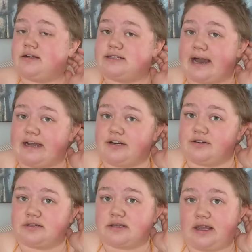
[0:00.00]

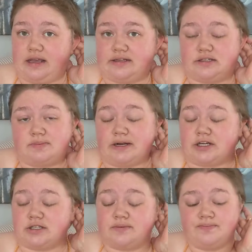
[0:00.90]
dyers and
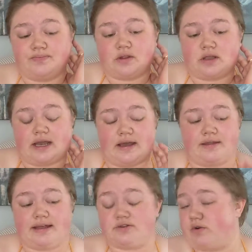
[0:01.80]
spinners,
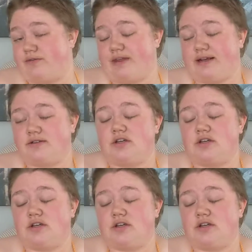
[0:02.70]
that sort of thing.